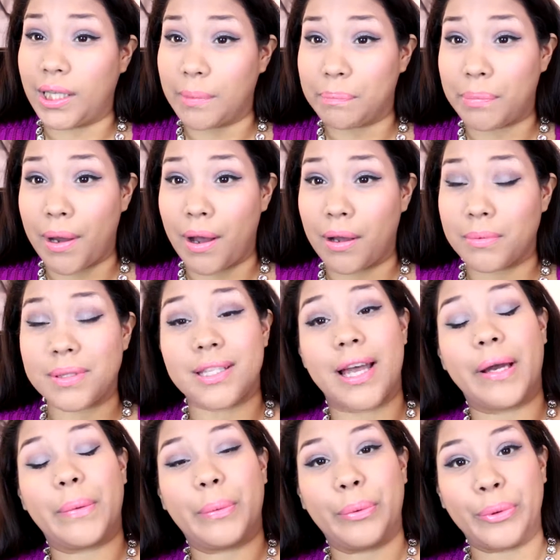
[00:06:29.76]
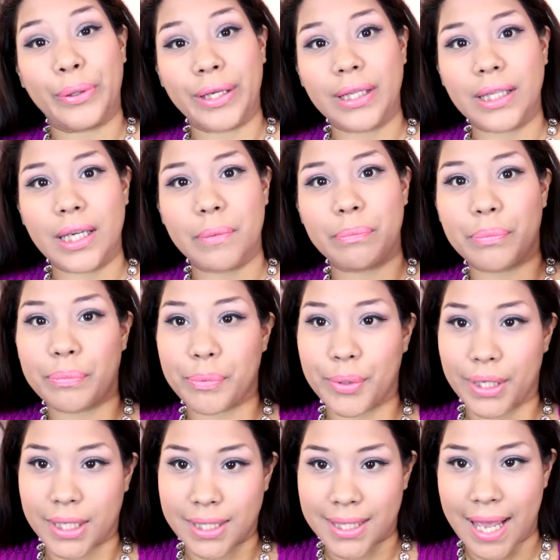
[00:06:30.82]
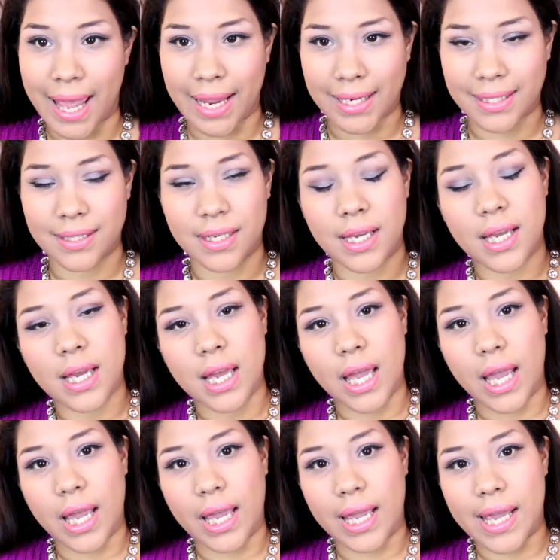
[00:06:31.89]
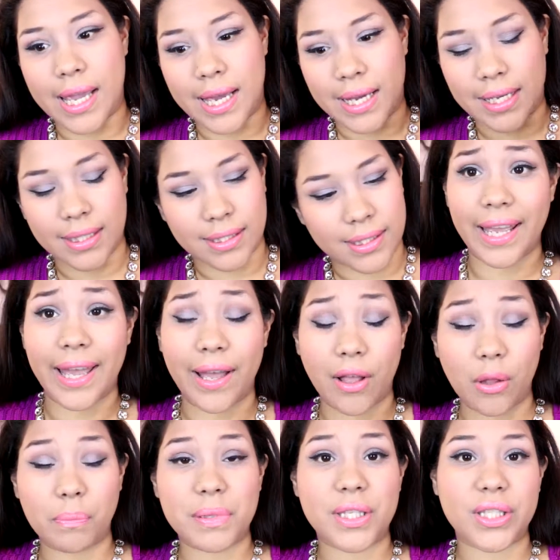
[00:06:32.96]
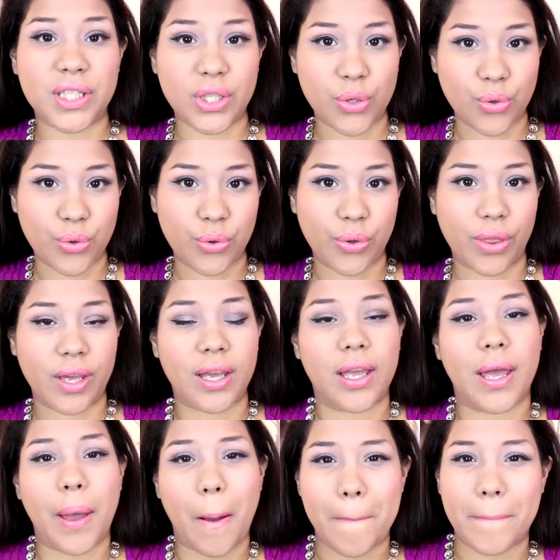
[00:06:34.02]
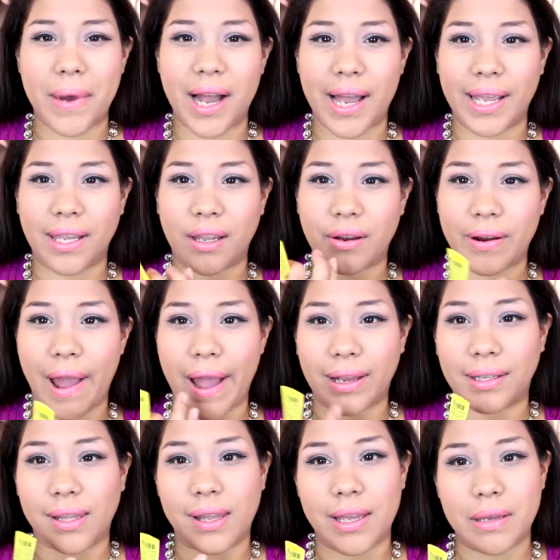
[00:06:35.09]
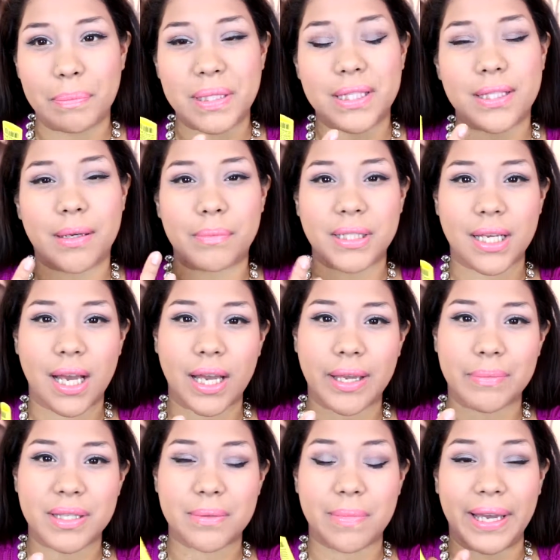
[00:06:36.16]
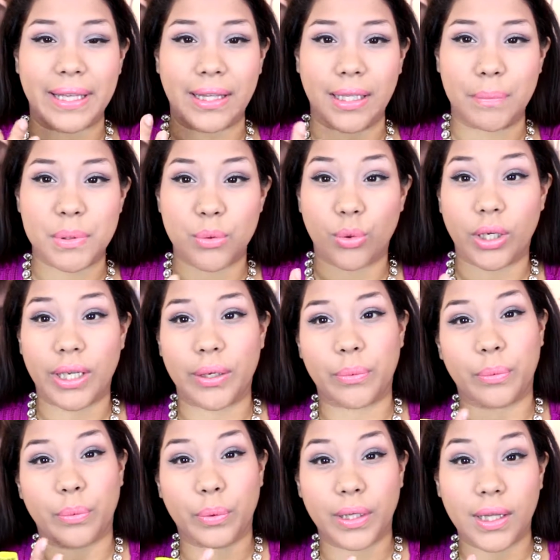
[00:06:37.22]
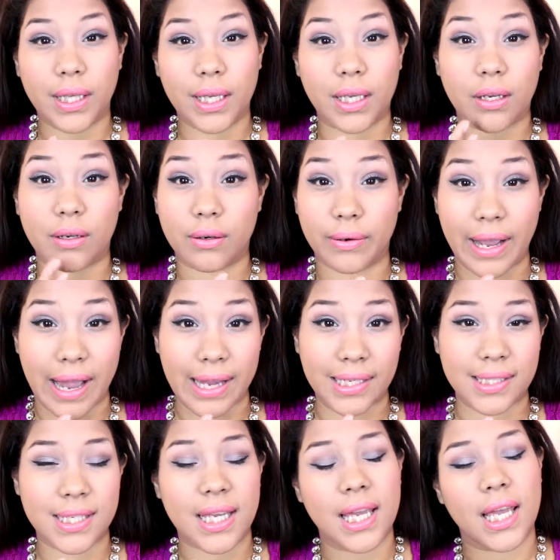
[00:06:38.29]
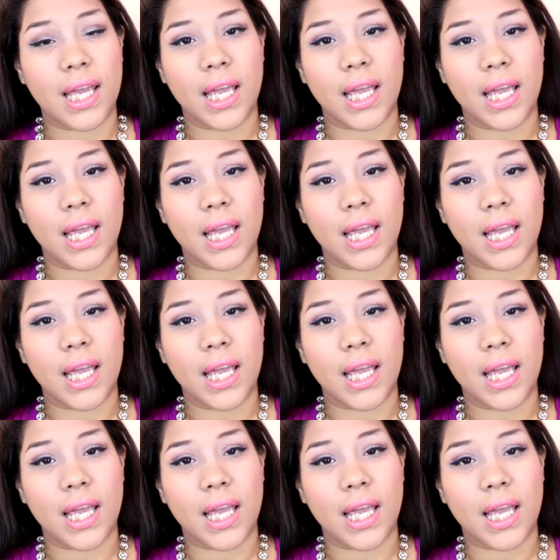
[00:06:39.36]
lip balms that really protect and help soothe my cracked lips. Sometimes my lips will get really cracked